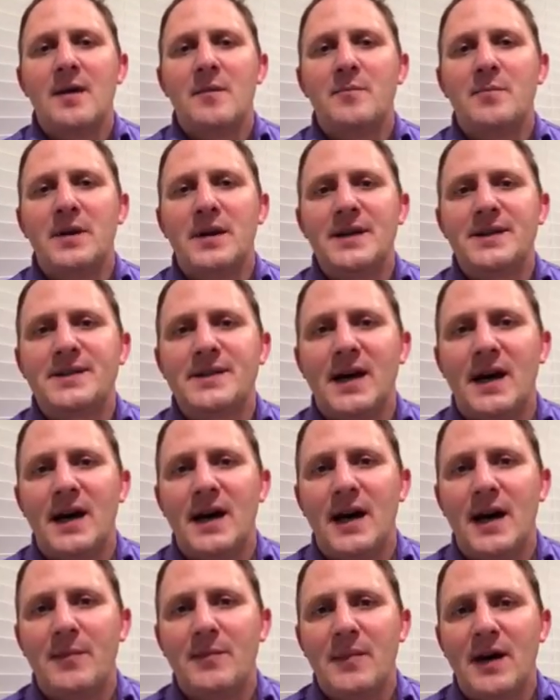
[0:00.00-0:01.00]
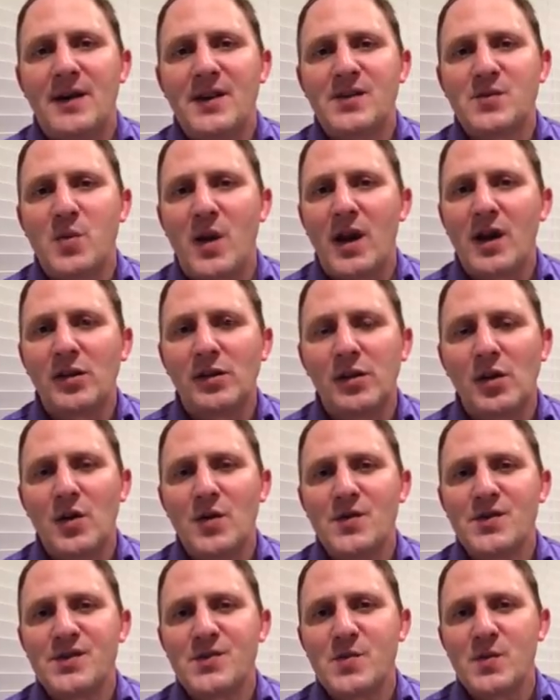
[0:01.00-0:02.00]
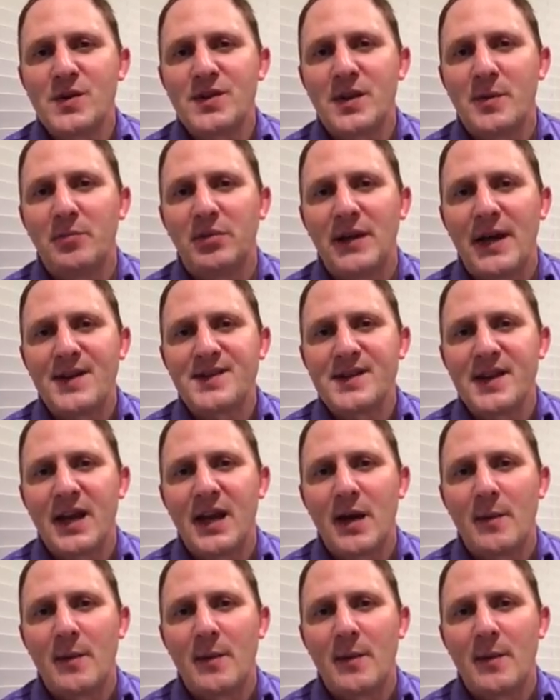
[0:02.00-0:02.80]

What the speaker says: But I just want to close with a blessing.